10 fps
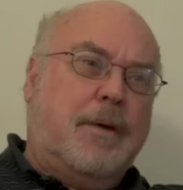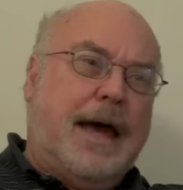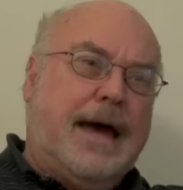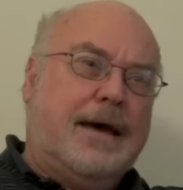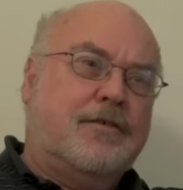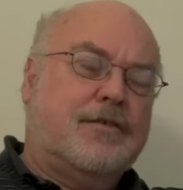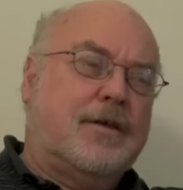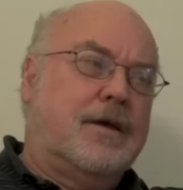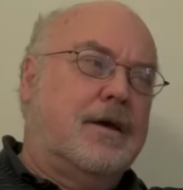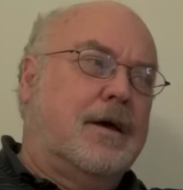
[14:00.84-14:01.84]

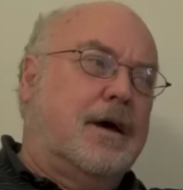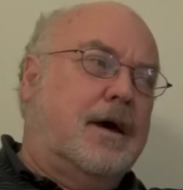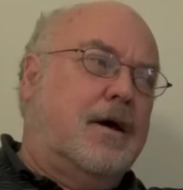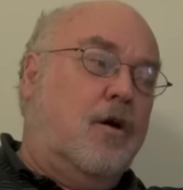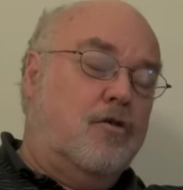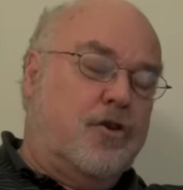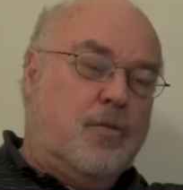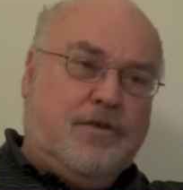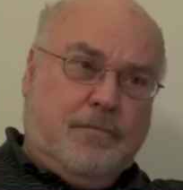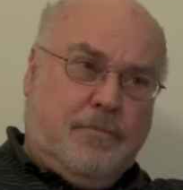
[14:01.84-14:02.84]
passed, uh, OSHA
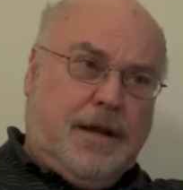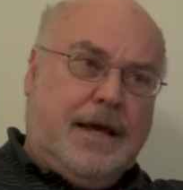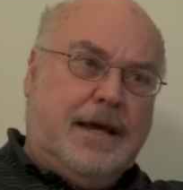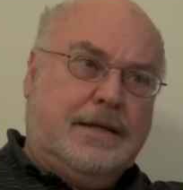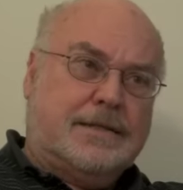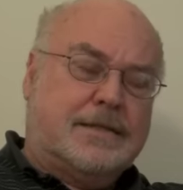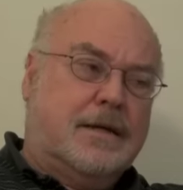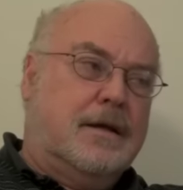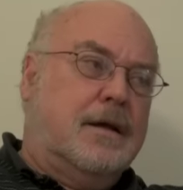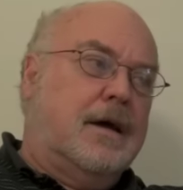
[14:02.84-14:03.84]
was in place,
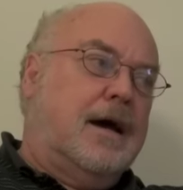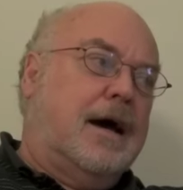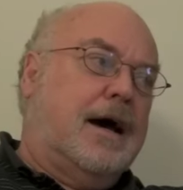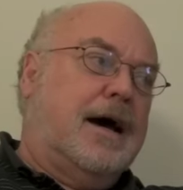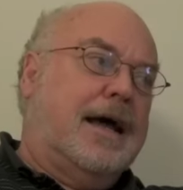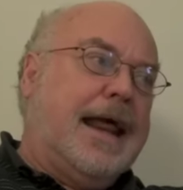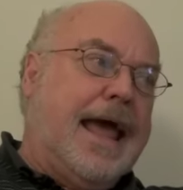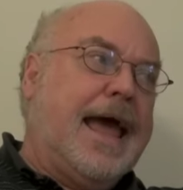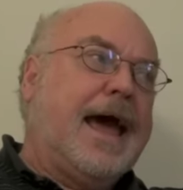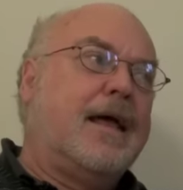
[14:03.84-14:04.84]
uh, and it,
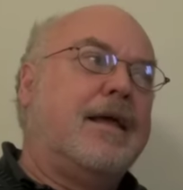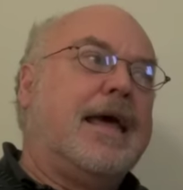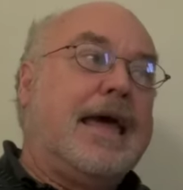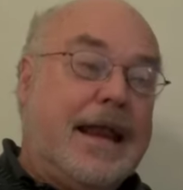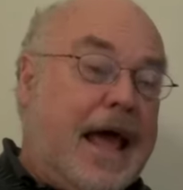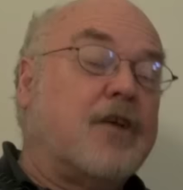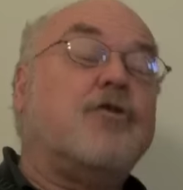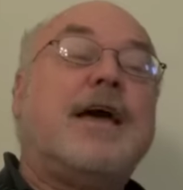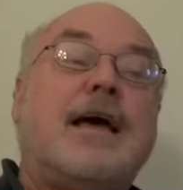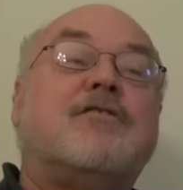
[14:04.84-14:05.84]
had, it
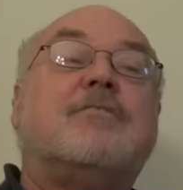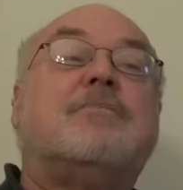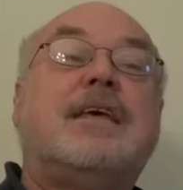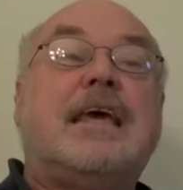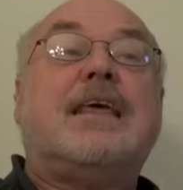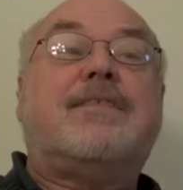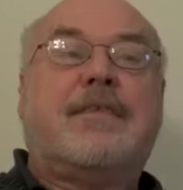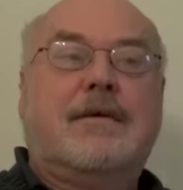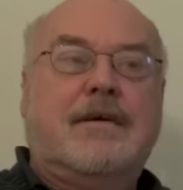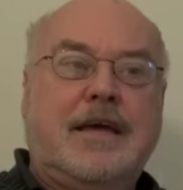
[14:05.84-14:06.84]
actually had some
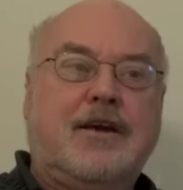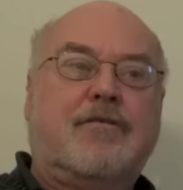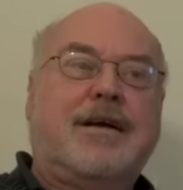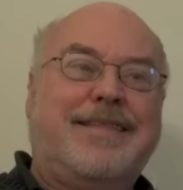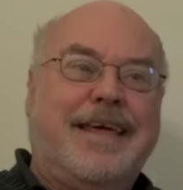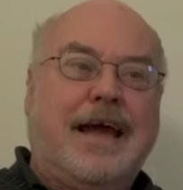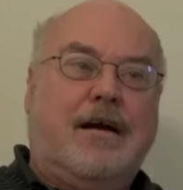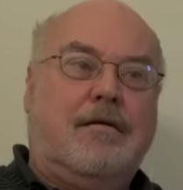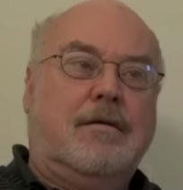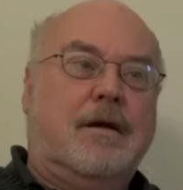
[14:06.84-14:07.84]
teeth here and
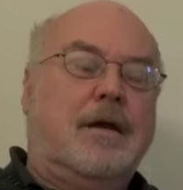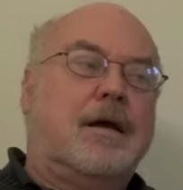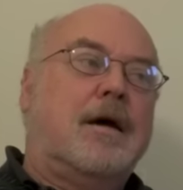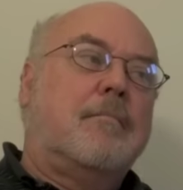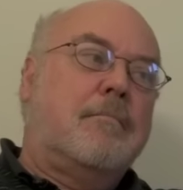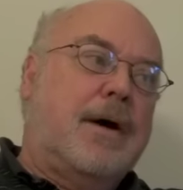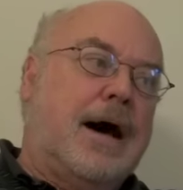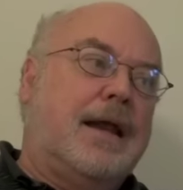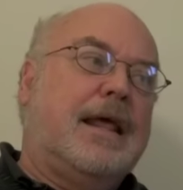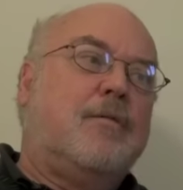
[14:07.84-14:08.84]
there.
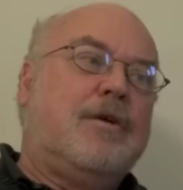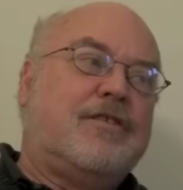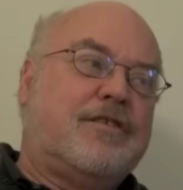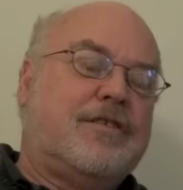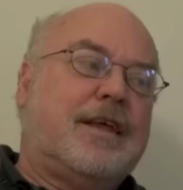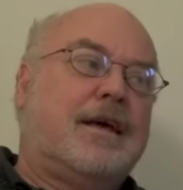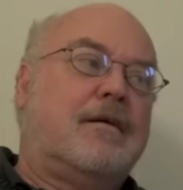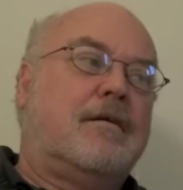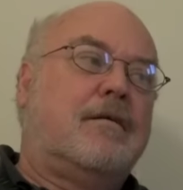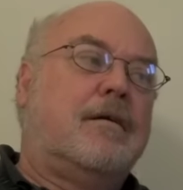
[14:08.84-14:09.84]
But it was
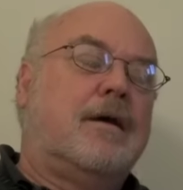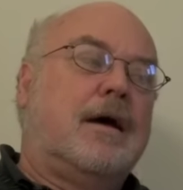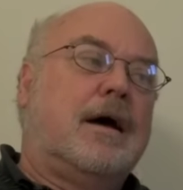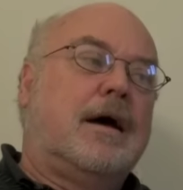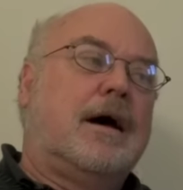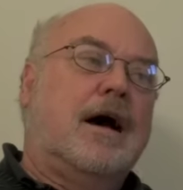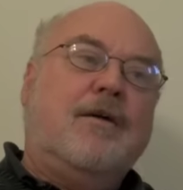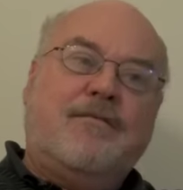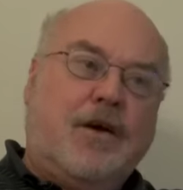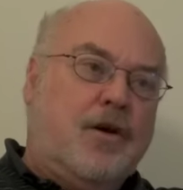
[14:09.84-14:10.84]
still uh,
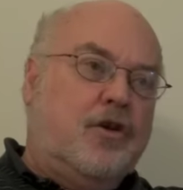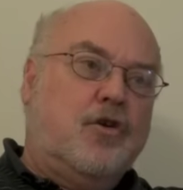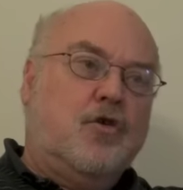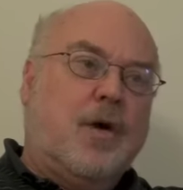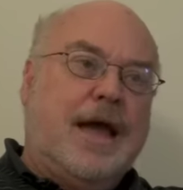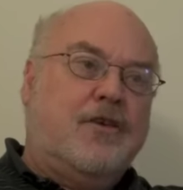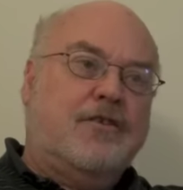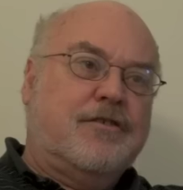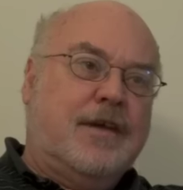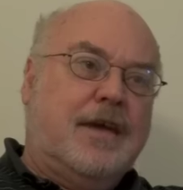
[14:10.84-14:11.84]
a very new
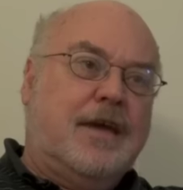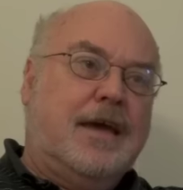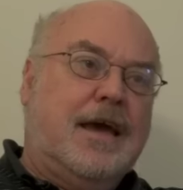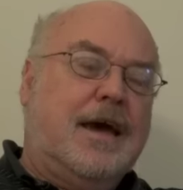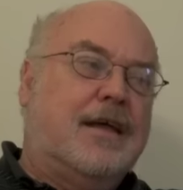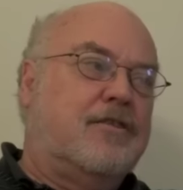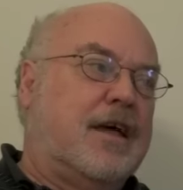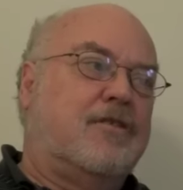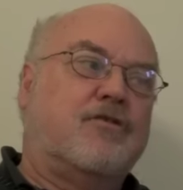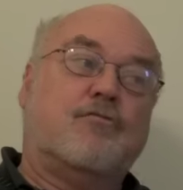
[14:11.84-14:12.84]
agency, and
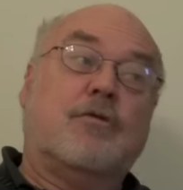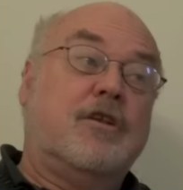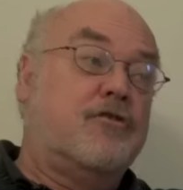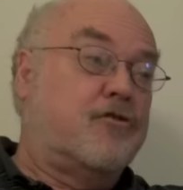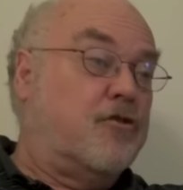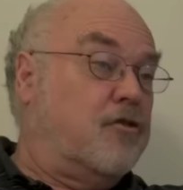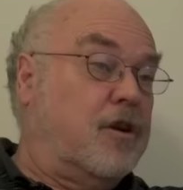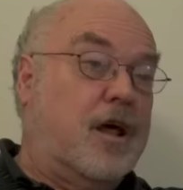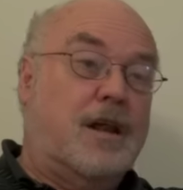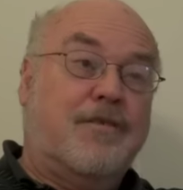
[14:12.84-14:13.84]
it's really stirred
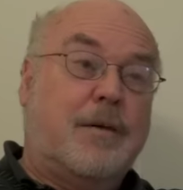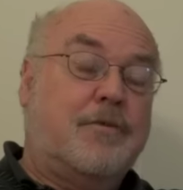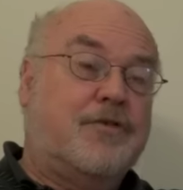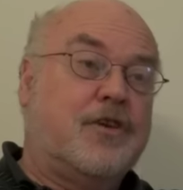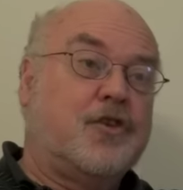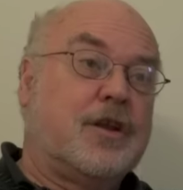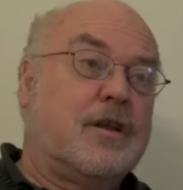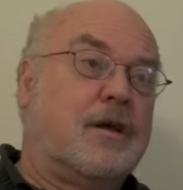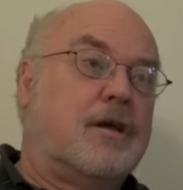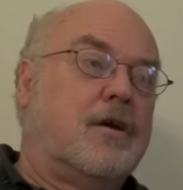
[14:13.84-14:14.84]
a lot of opposition.